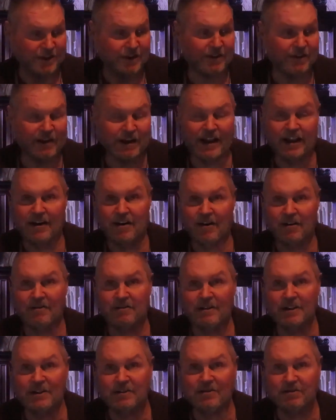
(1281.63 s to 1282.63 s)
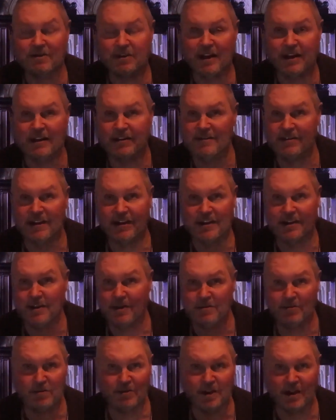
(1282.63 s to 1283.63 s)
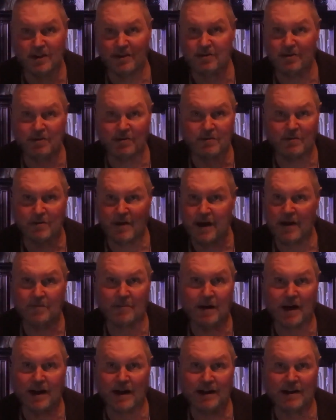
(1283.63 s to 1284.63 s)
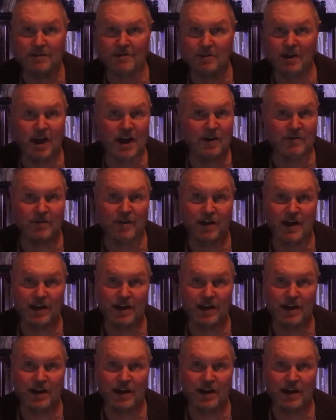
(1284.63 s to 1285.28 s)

figuring out all these things that no sage or rabbi has